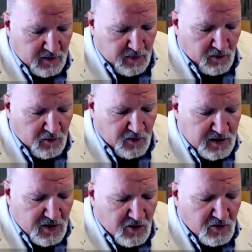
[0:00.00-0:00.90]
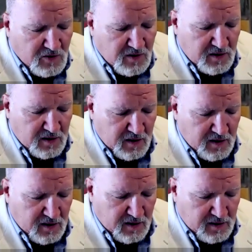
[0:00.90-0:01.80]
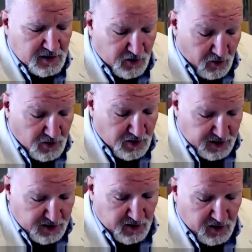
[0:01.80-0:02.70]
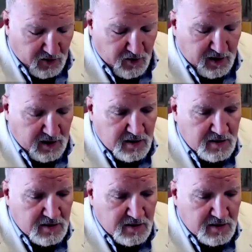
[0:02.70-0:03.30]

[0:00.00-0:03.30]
But we know that you're only a thought away.